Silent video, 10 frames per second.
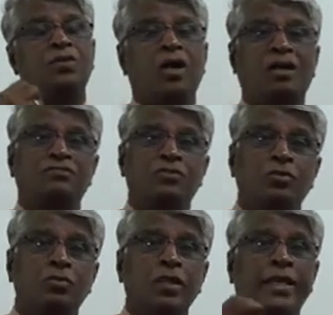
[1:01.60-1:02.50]
have
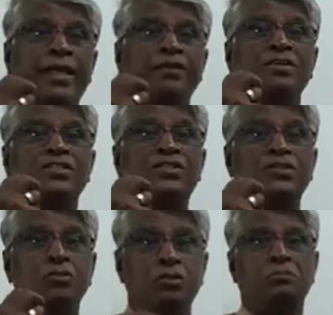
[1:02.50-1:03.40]
to give a
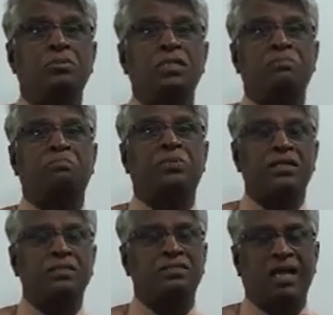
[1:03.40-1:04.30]
suitable
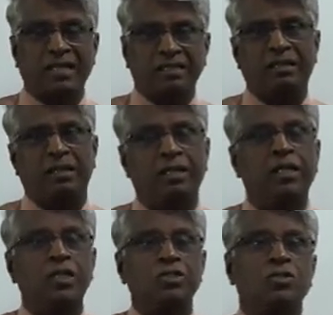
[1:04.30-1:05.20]
title
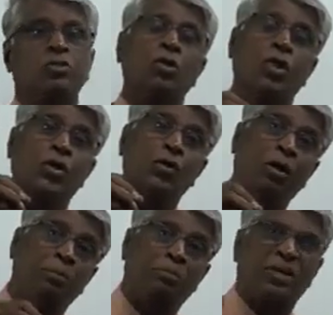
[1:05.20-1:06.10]
to
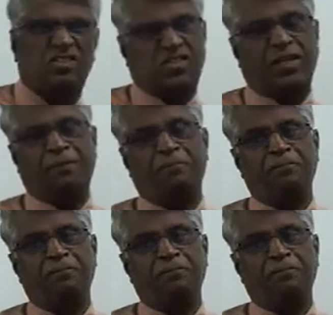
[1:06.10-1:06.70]
your Precis.